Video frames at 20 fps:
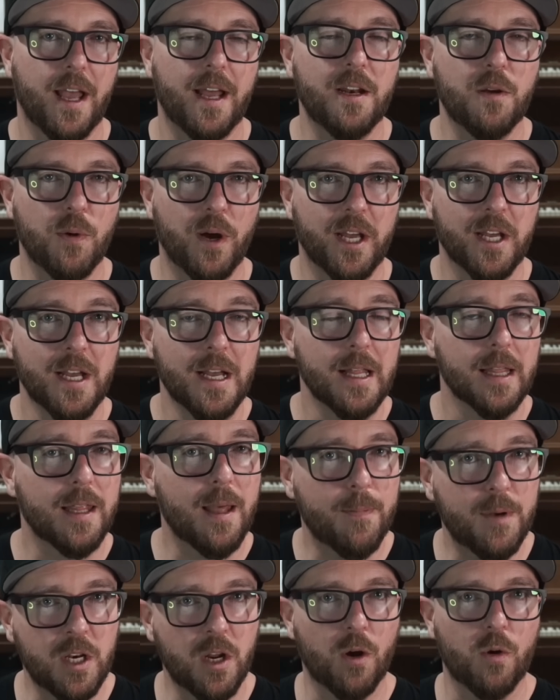Anyway,
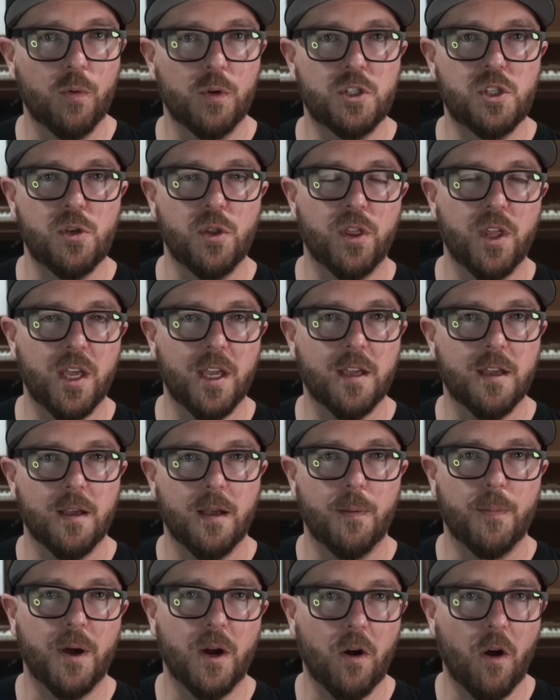let me know what you think
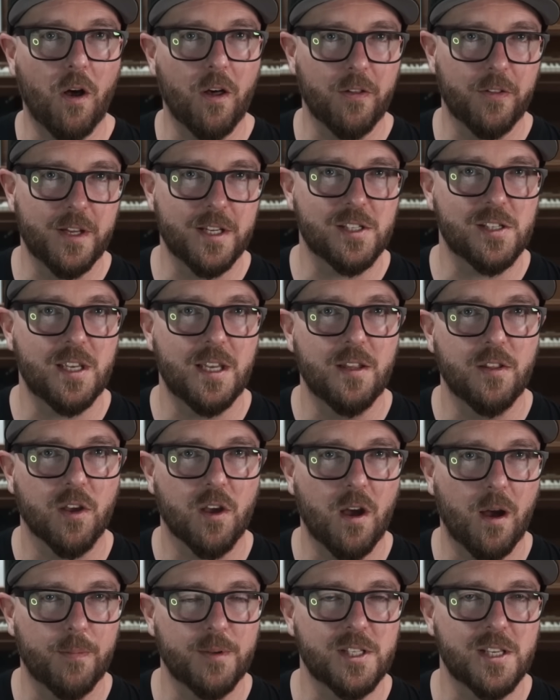about all of this in the
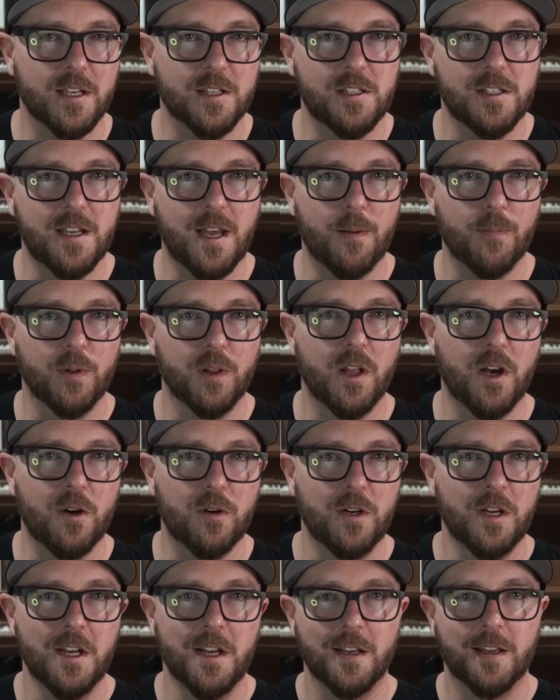comment section down
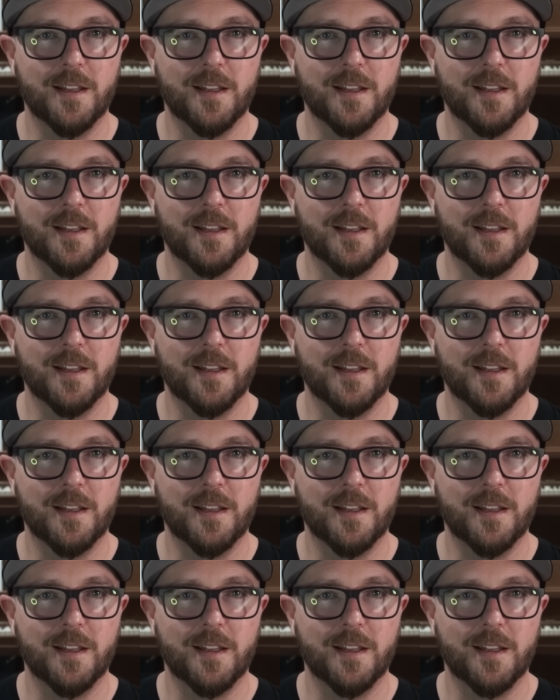below.